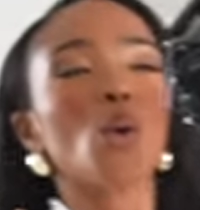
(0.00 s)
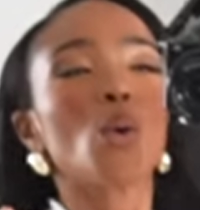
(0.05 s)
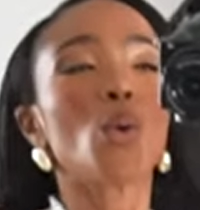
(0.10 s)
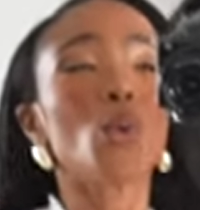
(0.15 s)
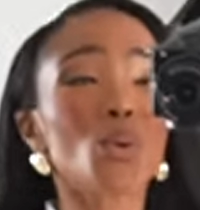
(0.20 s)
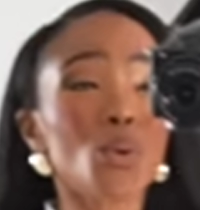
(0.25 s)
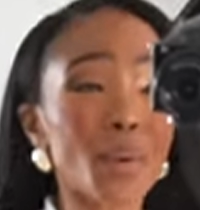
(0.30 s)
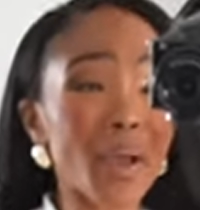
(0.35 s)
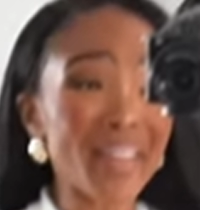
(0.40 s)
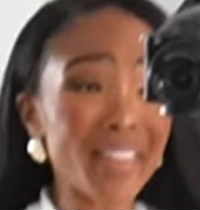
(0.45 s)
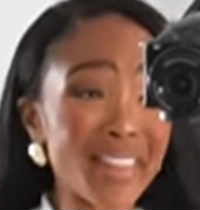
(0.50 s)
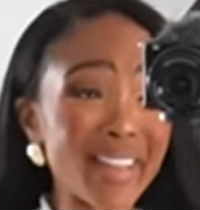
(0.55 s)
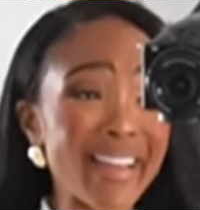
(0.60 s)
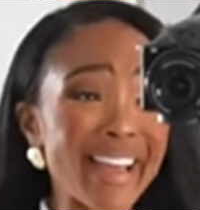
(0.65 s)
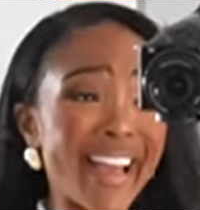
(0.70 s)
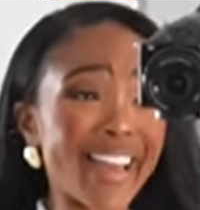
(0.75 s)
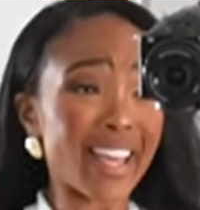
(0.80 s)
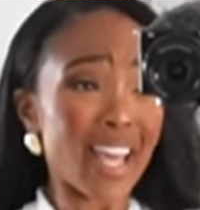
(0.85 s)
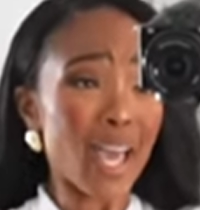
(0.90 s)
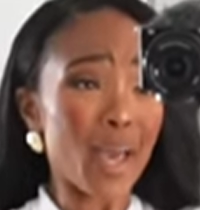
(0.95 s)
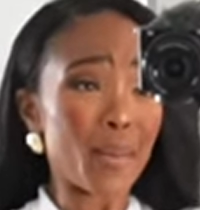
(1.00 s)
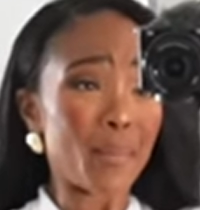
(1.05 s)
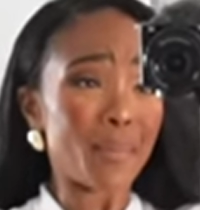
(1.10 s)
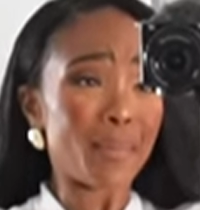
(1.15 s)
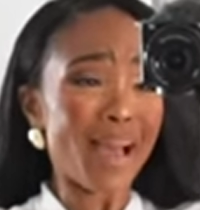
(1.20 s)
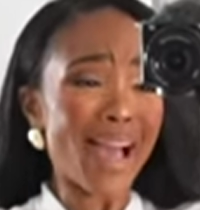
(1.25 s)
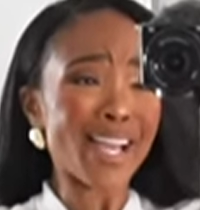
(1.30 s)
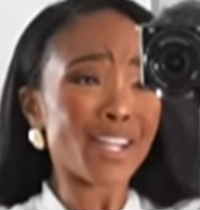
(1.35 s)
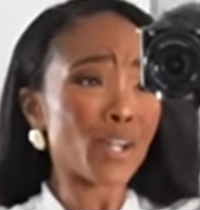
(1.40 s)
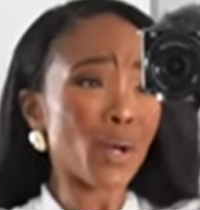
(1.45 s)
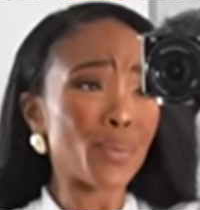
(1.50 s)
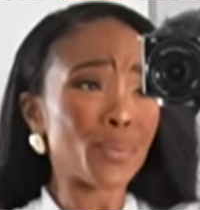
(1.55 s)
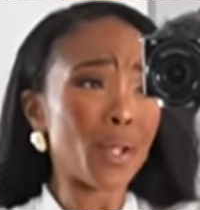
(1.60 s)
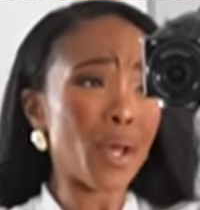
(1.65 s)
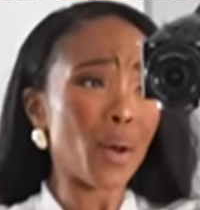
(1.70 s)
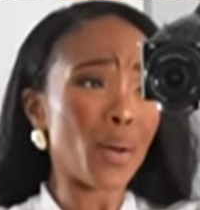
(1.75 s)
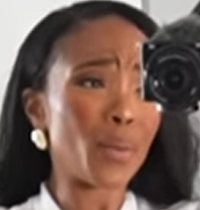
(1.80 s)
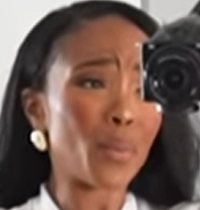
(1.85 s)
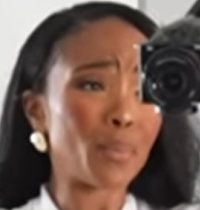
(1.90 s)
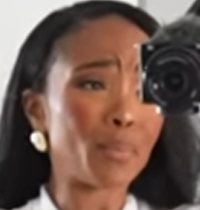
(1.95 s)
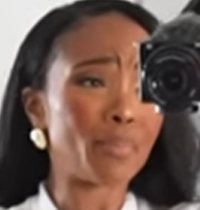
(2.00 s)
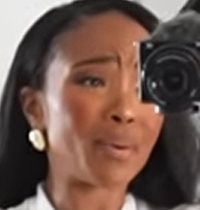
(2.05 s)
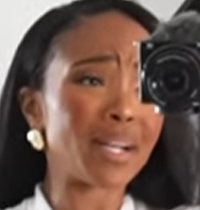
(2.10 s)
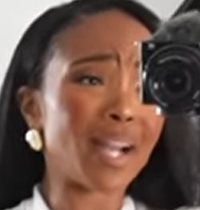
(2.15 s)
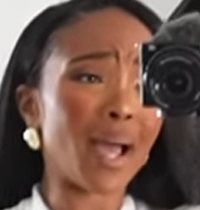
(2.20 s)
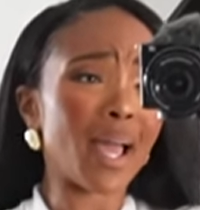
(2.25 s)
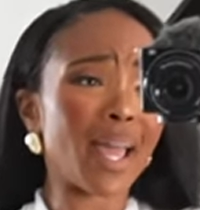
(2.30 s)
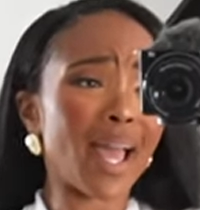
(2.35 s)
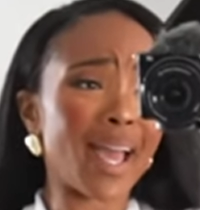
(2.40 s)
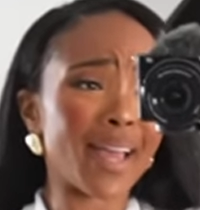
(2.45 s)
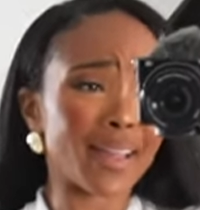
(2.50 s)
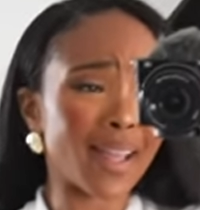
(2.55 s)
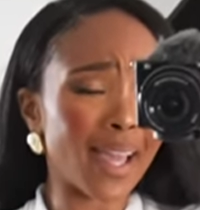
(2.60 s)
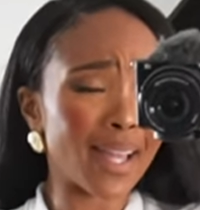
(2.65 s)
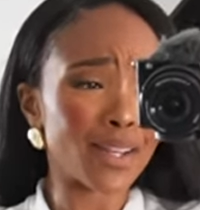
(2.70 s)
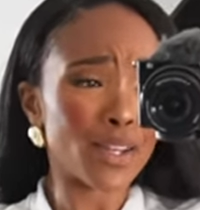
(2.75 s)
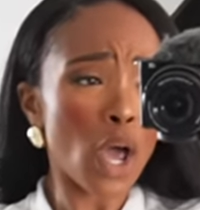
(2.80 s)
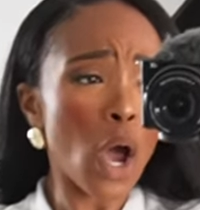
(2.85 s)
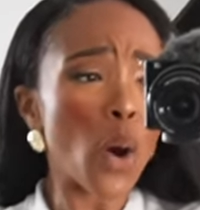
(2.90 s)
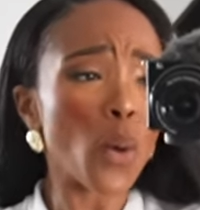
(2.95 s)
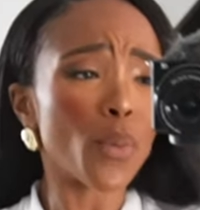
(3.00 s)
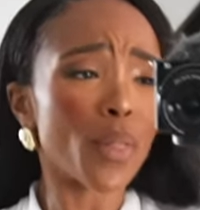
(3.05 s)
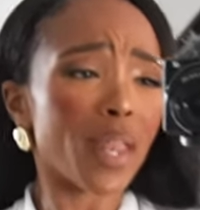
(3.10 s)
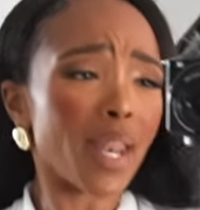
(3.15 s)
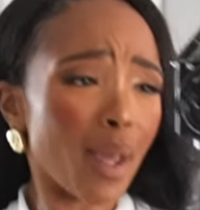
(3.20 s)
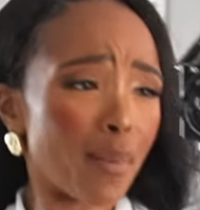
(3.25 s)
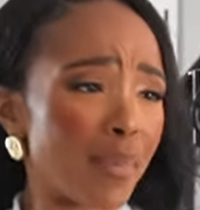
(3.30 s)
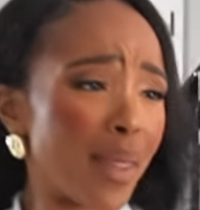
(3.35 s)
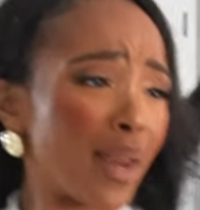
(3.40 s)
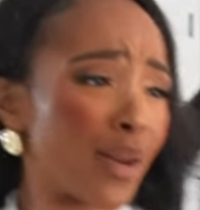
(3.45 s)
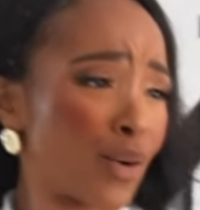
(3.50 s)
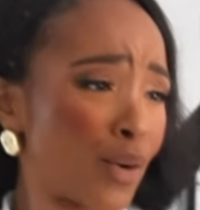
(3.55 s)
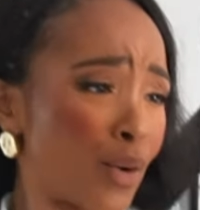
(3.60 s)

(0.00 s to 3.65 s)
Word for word: who do I think I am? I don't know, but I, I, I know that I'm that